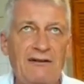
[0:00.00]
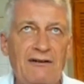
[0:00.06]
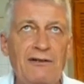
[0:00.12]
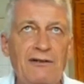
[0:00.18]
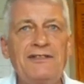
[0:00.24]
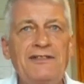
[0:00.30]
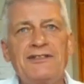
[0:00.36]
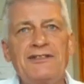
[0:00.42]

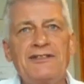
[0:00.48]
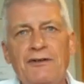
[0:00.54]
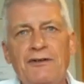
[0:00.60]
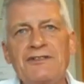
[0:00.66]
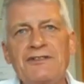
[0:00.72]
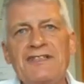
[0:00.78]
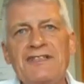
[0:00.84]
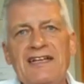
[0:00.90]
All these
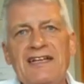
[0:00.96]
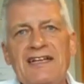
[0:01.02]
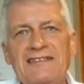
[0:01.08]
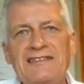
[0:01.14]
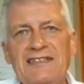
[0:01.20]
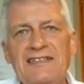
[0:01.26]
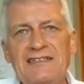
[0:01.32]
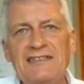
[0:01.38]

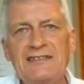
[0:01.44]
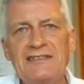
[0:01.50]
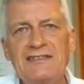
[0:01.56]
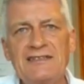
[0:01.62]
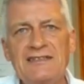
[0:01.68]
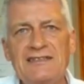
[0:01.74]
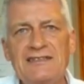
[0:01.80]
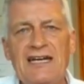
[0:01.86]

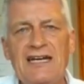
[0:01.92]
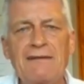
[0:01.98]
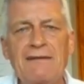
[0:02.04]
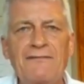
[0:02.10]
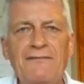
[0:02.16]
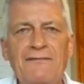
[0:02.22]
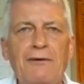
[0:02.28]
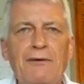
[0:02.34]
organizations
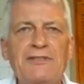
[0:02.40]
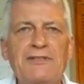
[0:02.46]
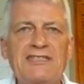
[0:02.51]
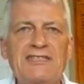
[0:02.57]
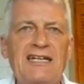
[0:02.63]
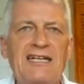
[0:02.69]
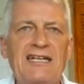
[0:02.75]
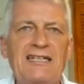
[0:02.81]
come from a
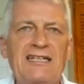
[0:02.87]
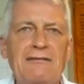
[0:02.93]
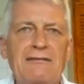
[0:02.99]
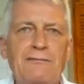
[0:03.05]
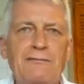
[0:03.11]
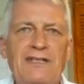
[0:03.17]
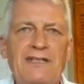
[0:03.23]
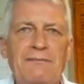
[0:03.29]

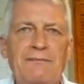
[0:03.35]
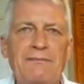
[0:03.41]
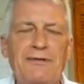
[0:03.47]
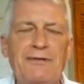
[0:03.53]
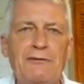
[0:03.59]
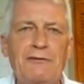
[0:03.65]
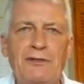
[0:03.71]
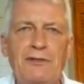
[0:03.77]
time where
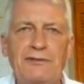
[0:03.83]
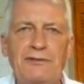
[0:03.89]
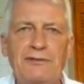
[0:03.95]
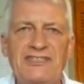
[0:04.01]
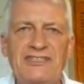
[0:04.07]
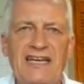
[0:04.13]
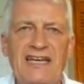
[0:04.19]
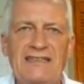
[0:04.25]
power
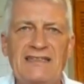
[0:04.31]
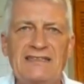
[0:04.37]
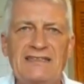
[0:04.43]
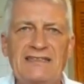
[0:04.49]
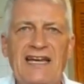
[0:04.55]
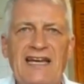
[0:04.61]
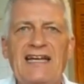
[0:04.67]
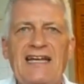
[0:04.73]
was
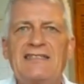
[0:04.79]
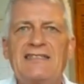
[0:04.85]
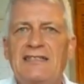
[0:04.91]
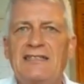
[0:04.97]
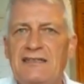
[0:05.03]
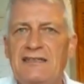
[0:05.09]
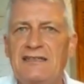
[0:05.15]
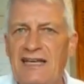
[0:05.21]
held
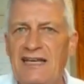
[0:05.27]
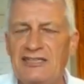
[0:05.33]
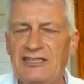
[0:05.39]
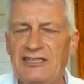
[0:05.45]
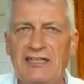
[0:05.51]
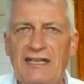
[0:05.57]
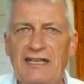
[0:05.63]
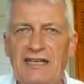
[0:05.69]
at
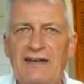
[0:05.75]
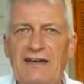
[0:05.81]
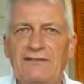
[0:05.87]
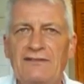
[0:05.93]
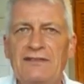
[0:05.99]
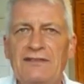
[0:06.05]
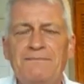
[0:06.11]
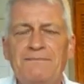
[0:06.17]
national
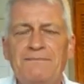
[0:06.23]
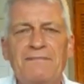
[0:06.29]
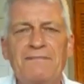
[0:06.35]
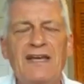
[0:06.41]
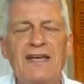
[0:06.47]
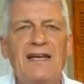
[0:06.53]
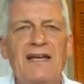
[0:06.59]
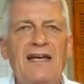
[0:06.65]
level,
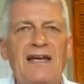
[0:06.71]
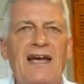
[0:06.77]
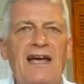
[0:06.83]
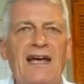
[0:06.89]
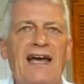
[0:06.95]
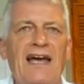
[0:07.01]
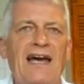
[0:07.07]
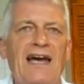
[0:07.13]

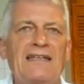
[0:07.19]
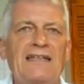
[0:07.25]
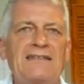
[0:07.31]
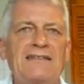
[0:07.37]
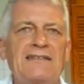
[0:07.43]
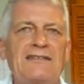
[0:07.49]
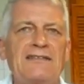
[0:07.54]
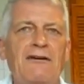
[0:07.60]

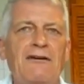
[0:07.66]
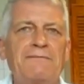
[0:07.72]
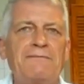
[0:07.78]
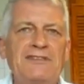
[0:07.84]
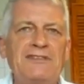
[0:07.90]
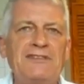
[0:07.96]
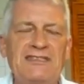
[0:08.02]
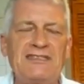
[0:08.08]
and
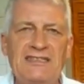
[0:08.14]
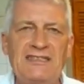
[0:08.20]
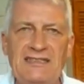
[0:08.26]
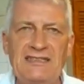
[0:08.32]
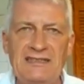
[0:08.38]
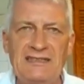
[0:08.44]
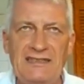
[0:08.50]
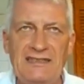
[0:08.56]

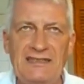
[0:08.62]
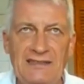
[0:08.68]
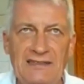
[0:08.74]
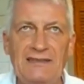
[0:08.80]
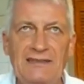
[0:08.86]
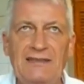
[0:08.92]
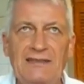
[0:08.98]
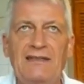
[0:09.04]
obviously
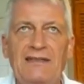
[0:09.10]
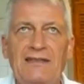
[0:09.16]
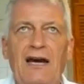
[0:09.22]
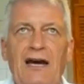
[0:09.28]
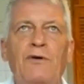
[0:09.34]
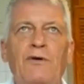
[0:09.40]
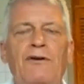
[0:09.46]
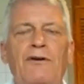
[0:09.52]
in
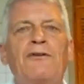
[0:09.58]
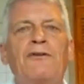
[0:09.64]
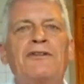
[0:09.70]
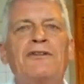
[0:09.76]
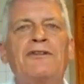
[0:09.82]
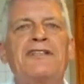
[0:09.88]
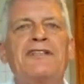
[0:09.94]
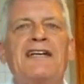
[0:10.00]
our
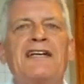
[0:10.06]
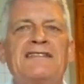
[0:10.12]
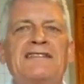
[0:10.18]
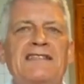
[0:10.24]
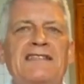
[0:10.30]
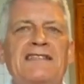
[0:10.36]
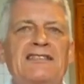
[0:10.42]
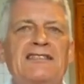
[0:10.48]

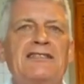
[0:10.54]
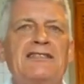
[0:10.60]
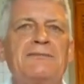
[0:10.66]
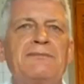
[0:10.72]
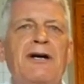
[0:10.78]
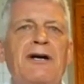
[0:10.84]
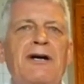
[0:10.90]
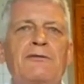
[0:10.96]

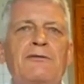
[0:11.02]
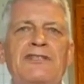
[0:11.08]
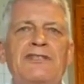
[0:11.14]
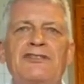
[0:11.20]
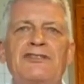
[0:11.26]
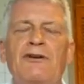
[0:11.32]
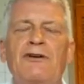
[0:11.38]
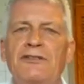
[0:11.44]
organizations, power
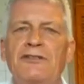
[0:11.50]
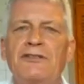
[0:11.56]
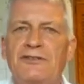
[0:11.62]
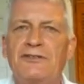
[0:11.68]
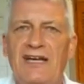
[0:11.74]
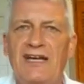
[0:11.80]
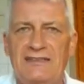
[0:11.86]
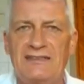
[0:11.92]
is
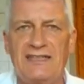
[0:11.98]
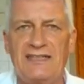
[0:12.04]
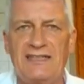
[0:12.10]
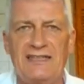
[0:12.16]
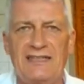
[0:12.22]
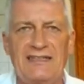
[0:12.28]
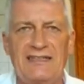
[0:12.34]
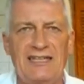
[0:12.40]
also held
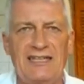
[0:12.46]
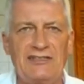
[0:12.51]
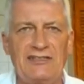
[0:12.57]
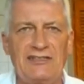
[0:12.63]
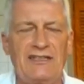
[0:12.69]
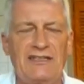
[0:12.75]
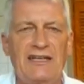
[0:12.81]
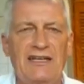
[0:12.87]
at
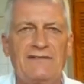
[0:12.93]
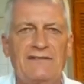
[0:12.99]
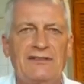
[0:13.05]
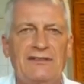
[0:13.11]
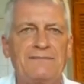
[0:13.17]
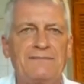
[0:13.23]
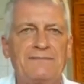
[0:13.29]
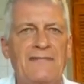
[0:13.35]
national
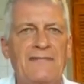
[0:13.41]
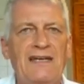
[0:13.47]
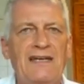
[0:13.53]
level.